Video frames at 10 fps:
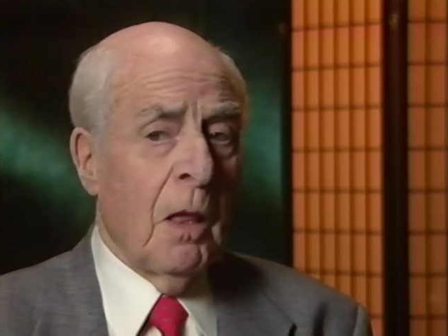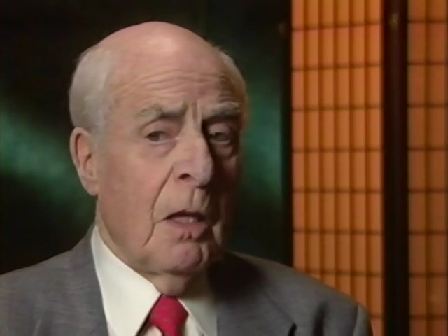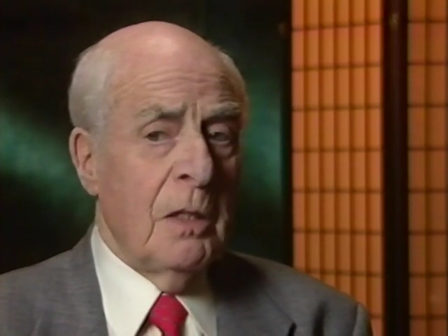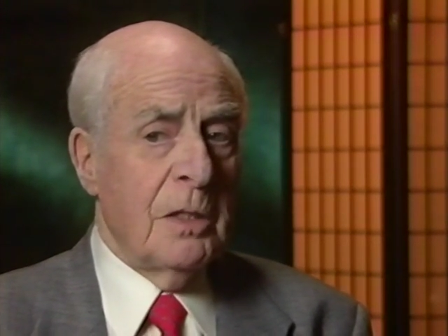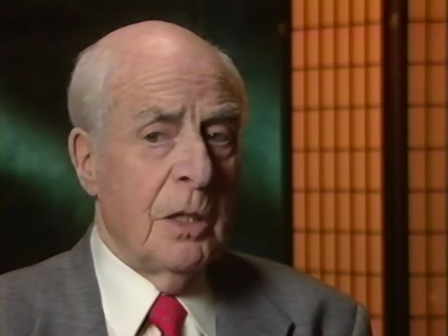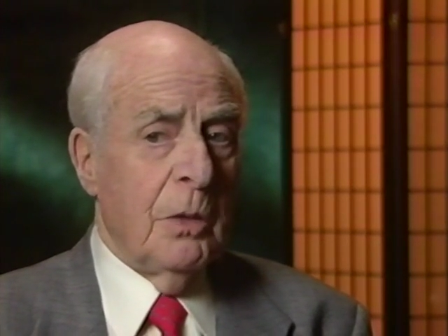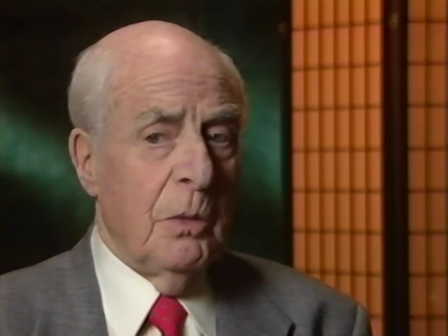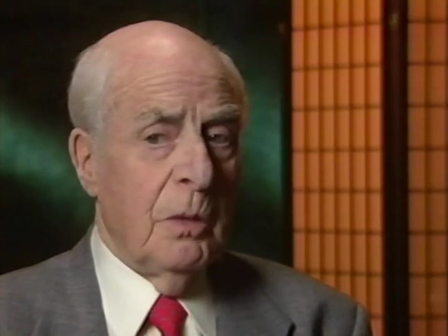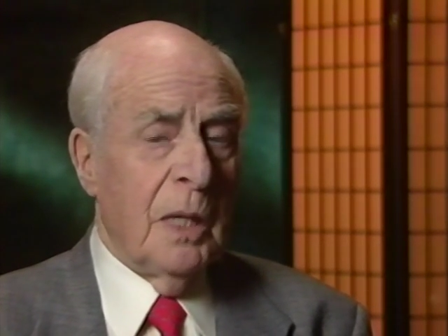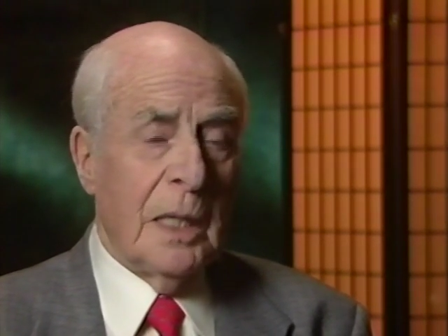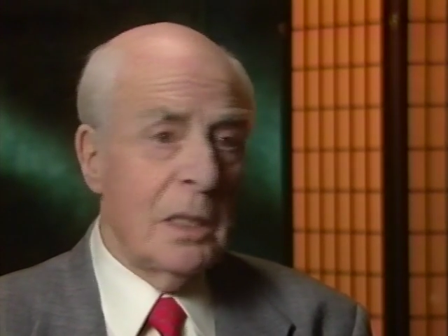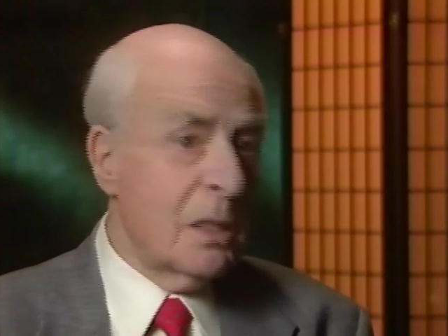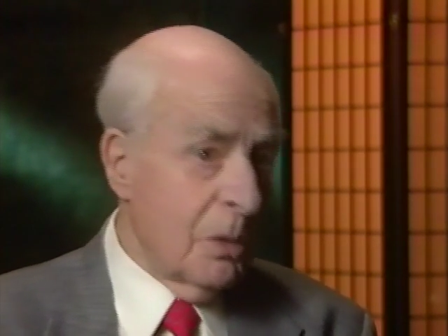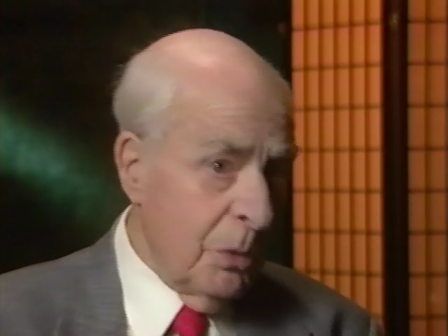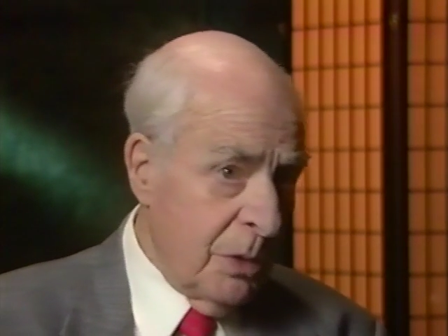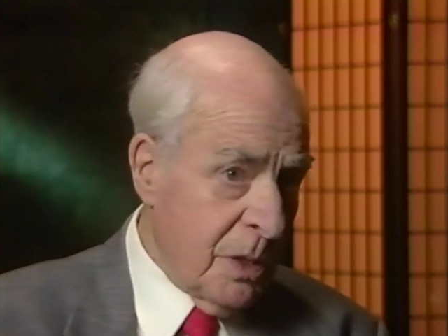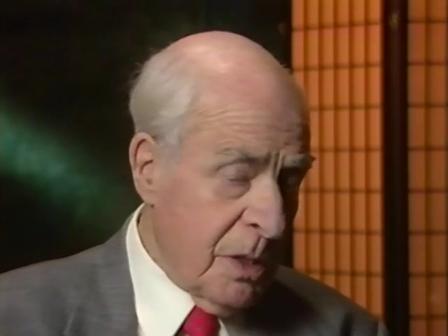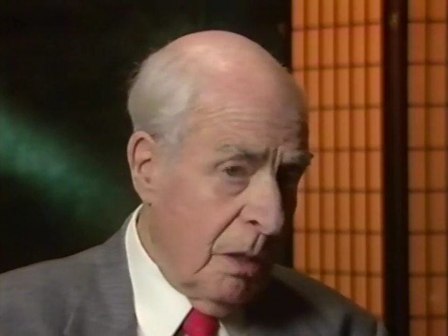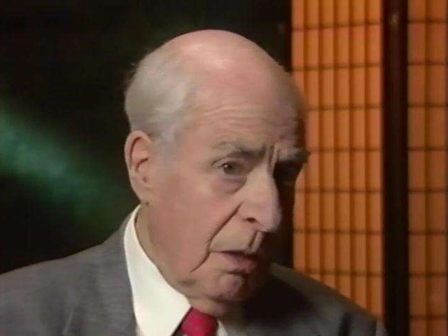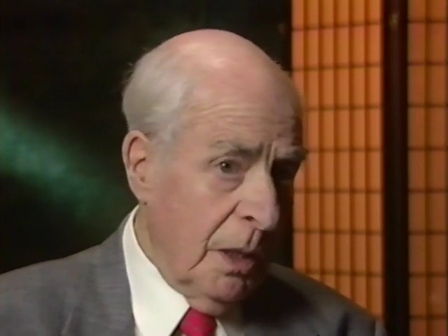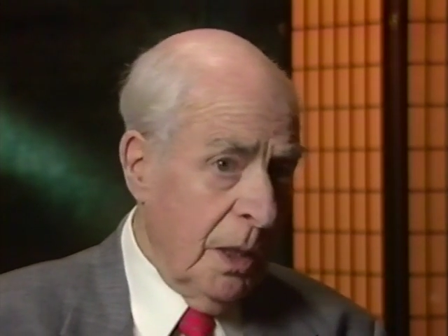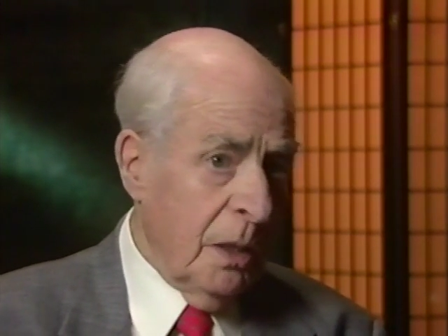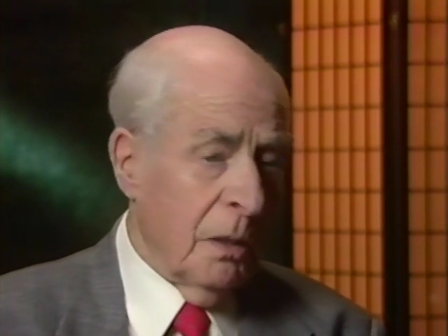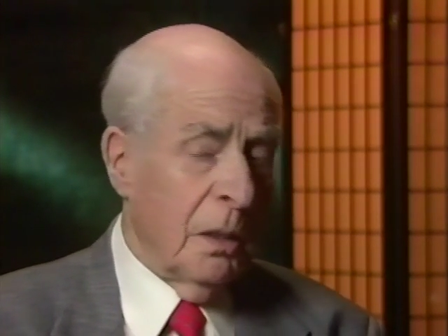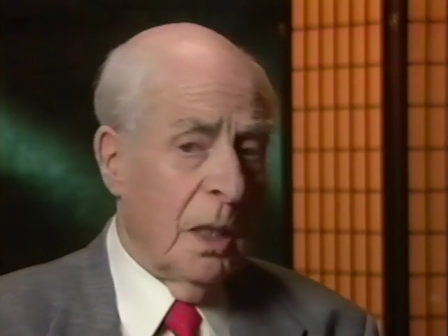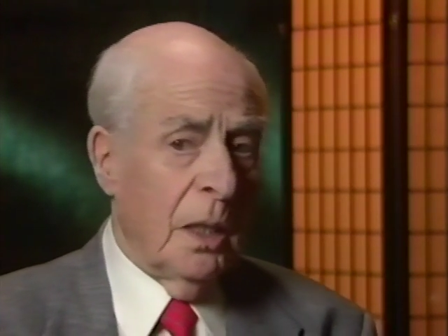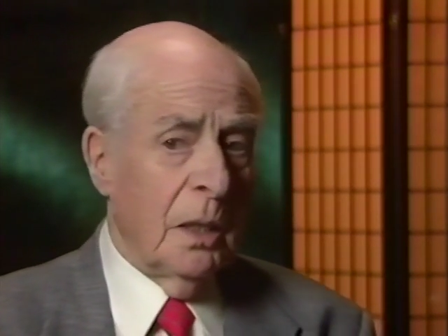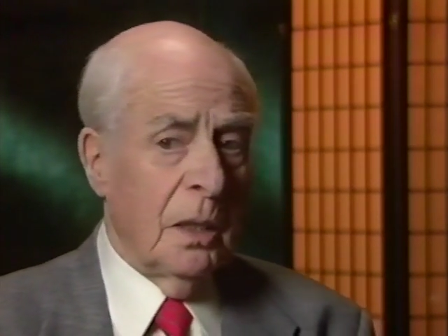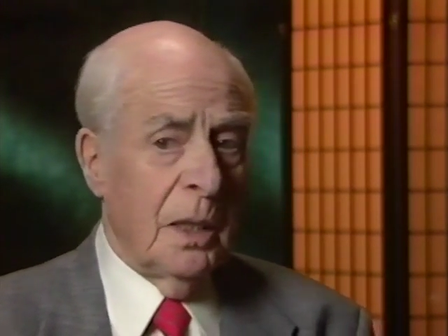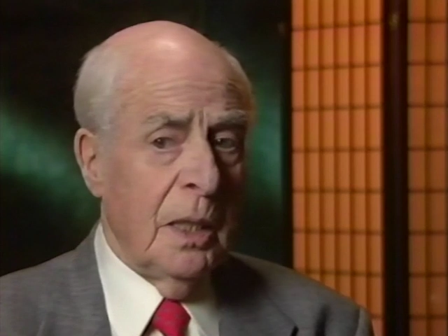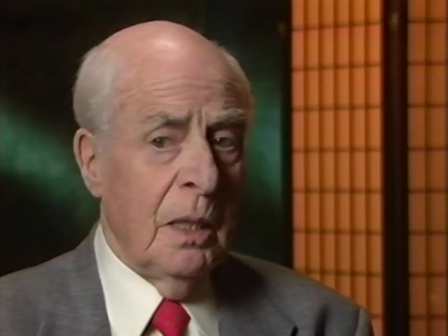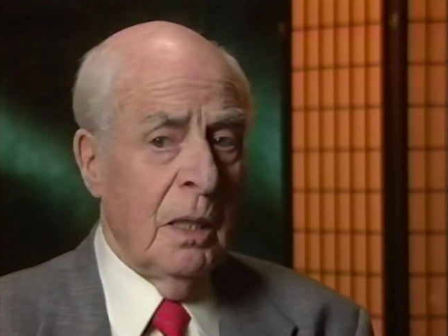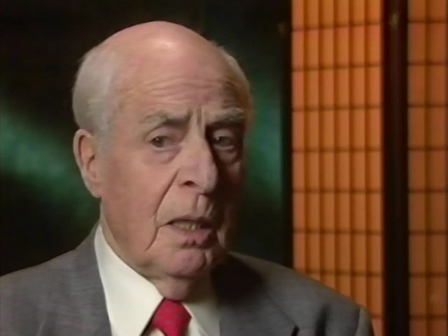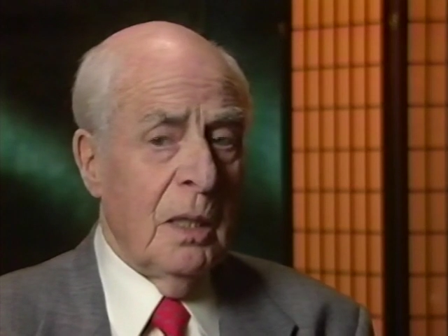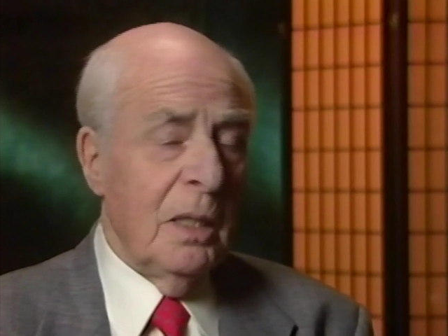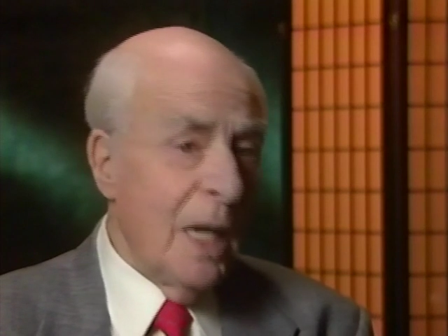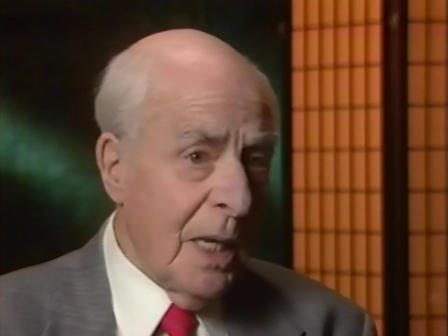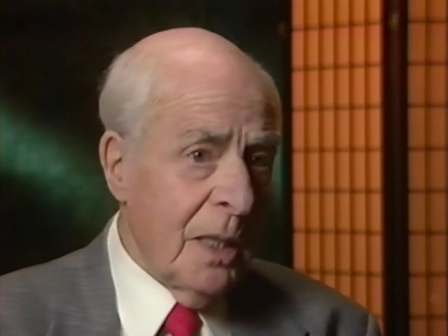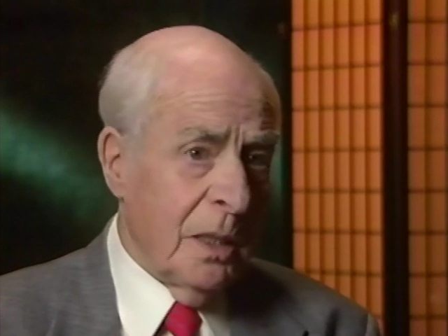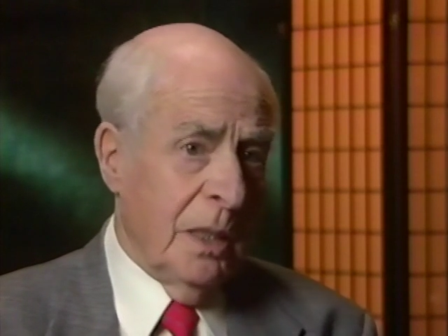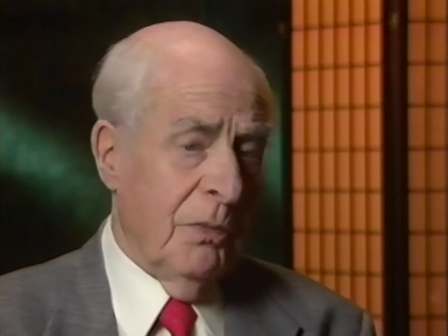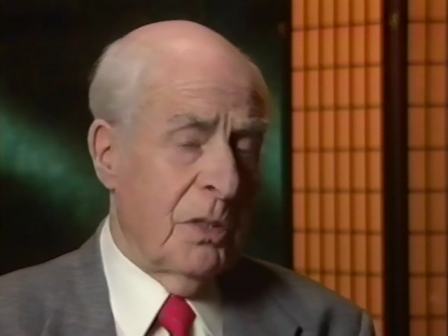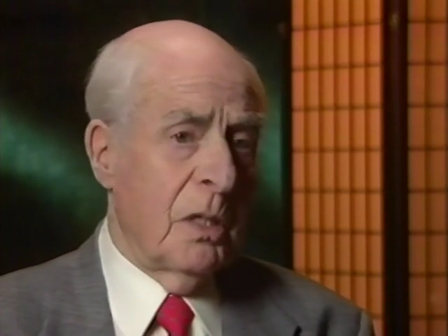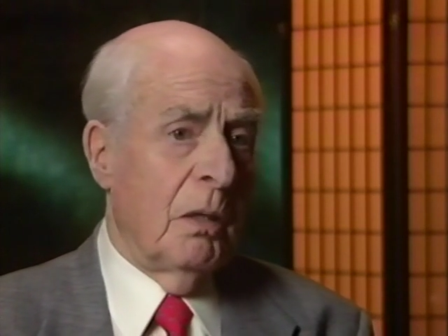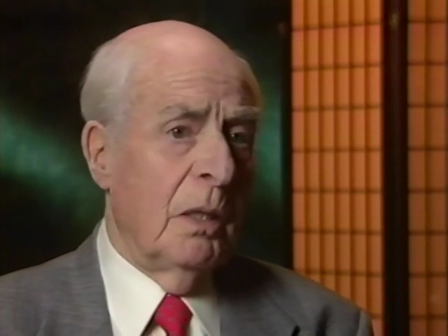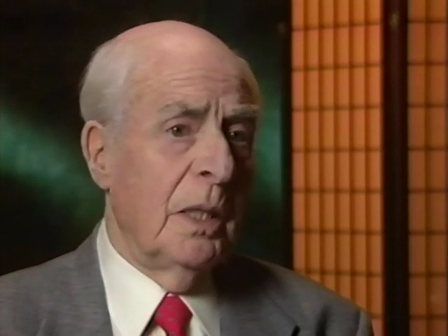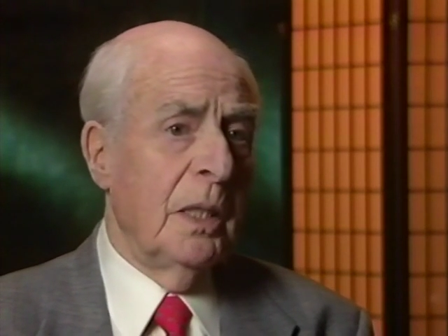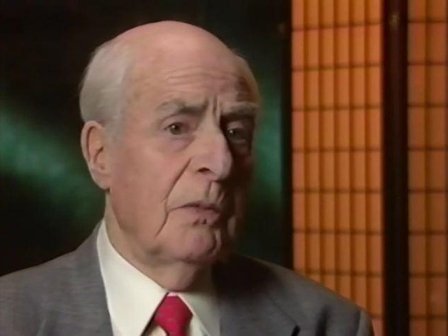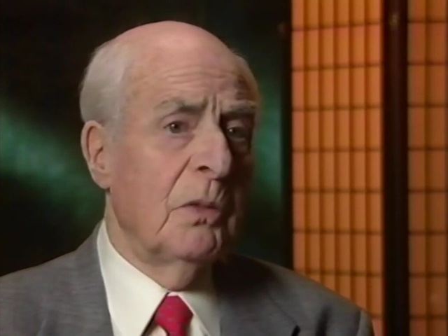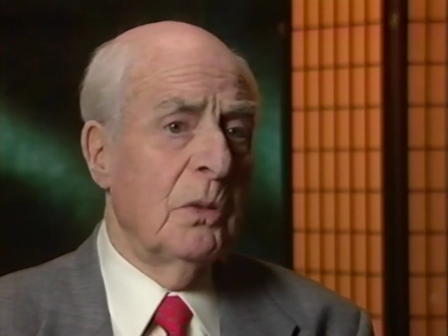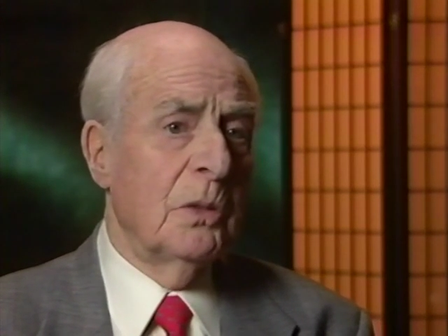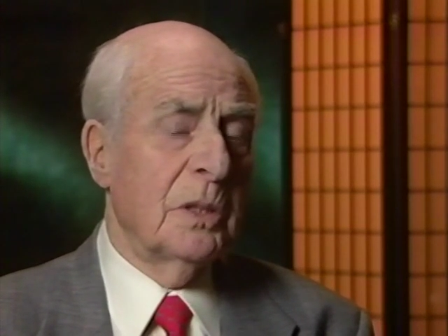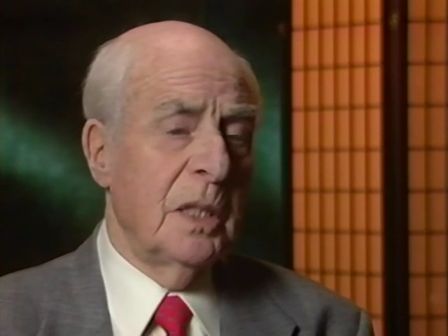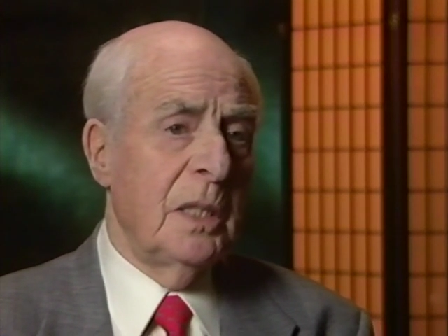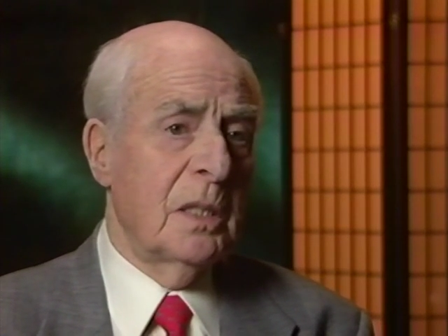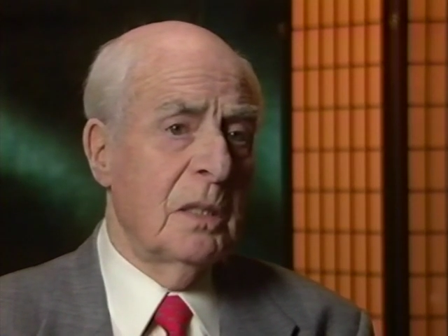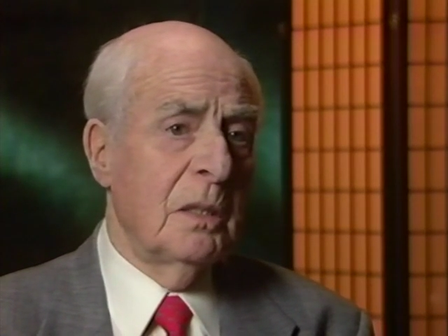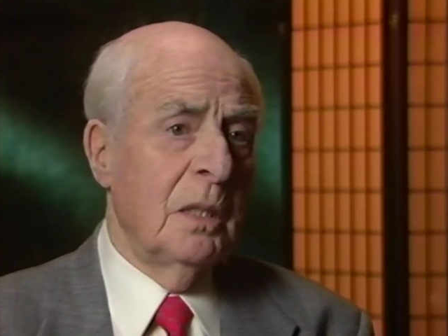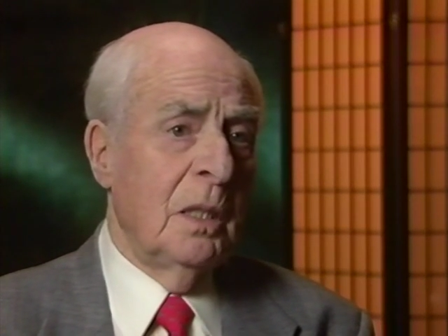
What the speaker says: So that is the good side, and the negative side, of course, is that